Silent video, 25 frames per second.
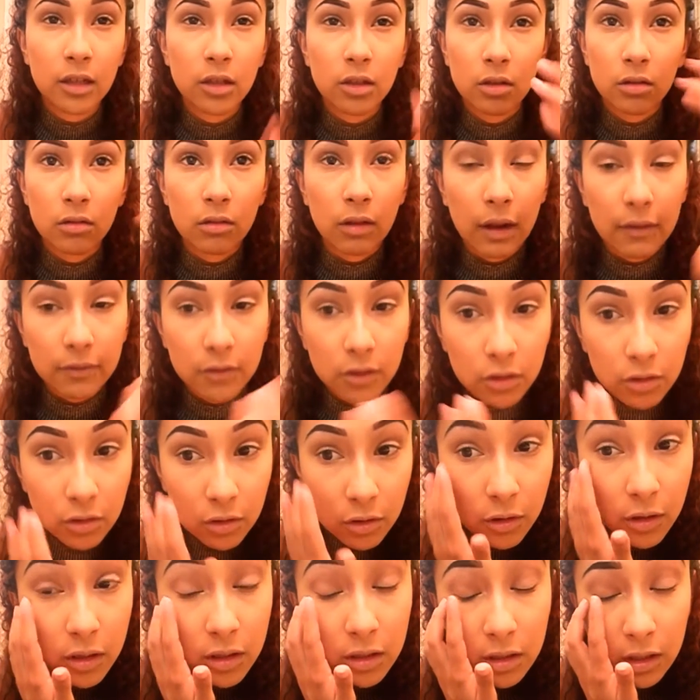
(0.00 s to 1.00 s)
you don't have to, you
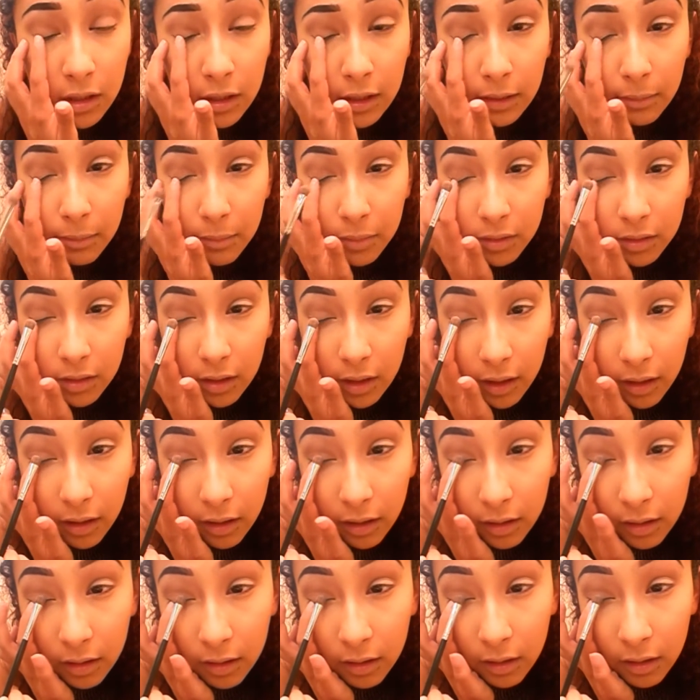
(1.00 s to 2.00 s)
can skip the
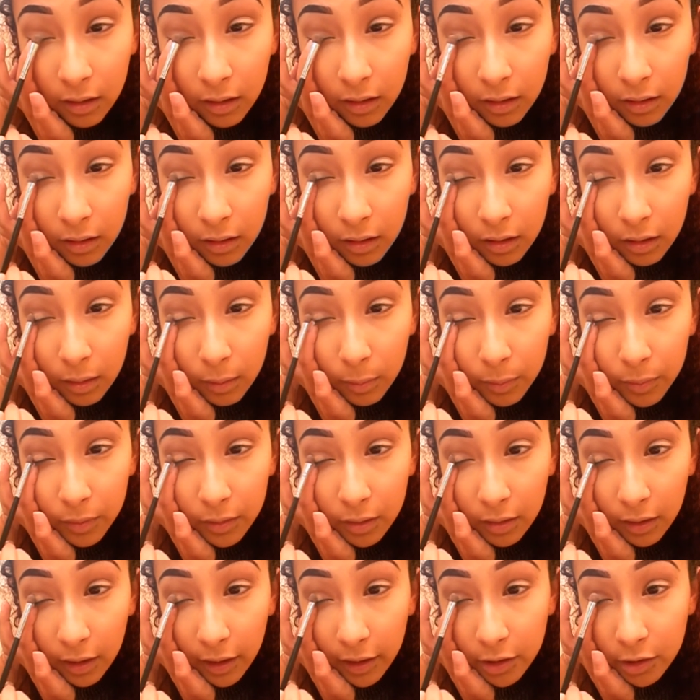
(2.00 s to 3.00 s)

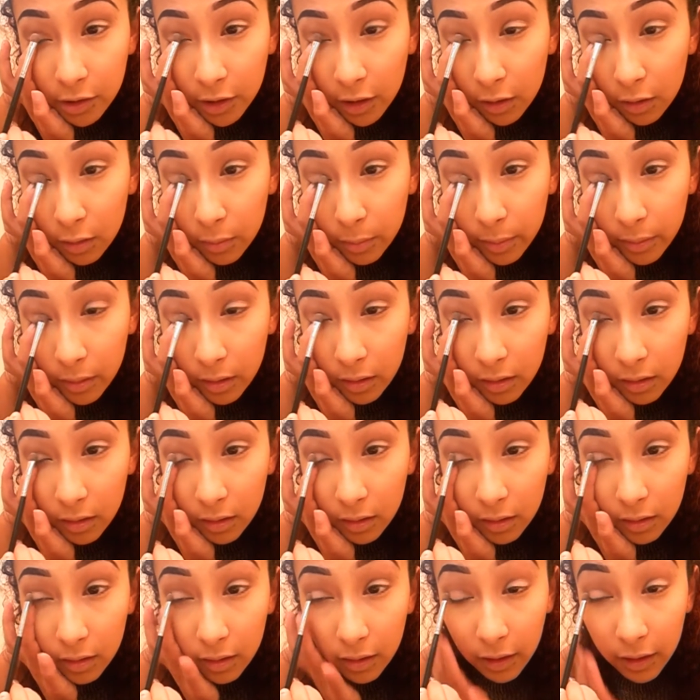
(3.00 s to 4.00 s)
eyeshadow, but
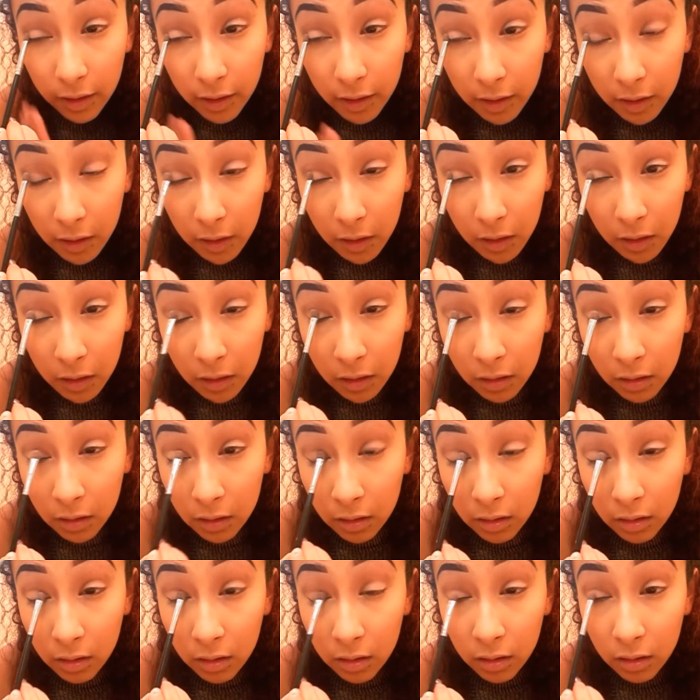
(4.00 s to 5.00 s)
I
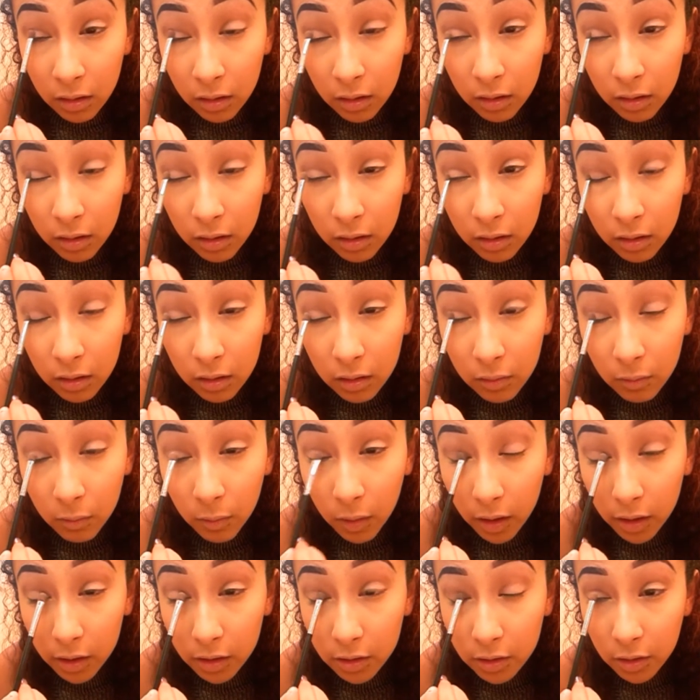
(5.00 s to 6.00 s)

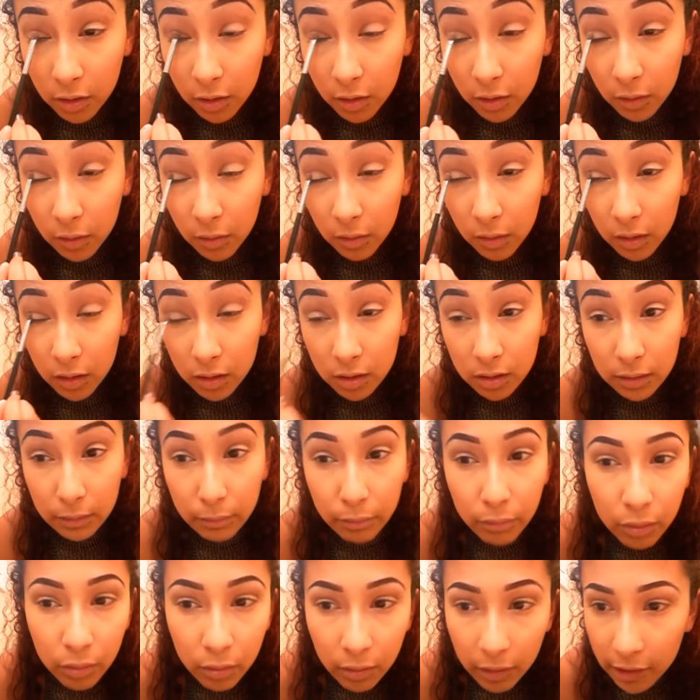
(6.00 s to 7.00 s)
wanted to do a
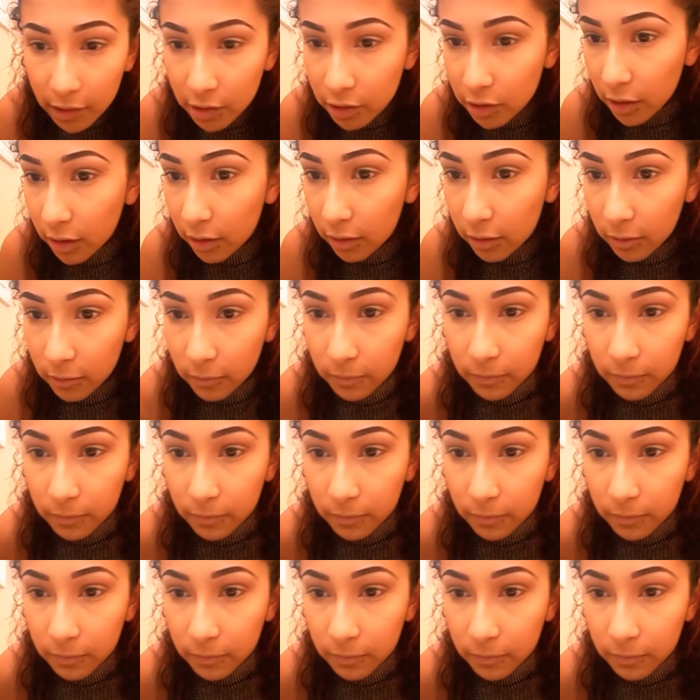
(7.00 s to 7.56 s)
simple eyeshadow.